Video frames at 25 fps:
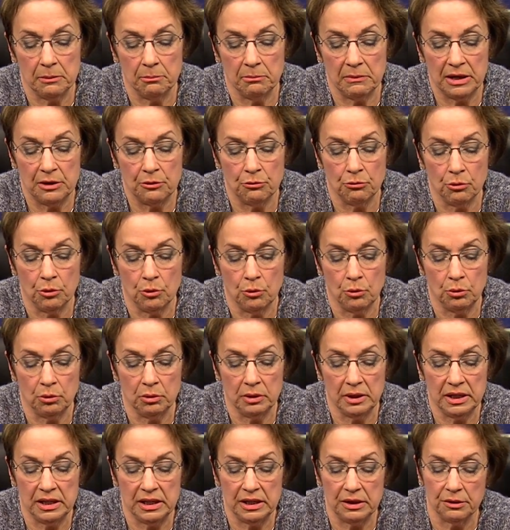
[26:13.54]
roll
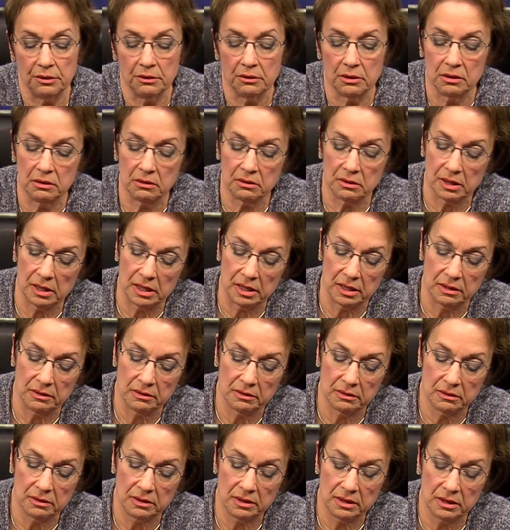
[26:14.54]
here. Okay,
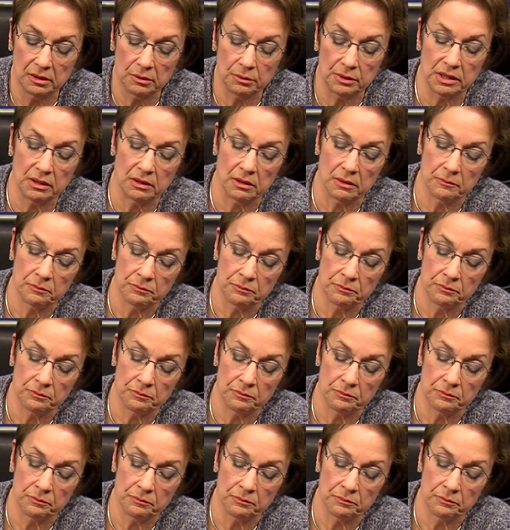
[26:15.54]
there we are.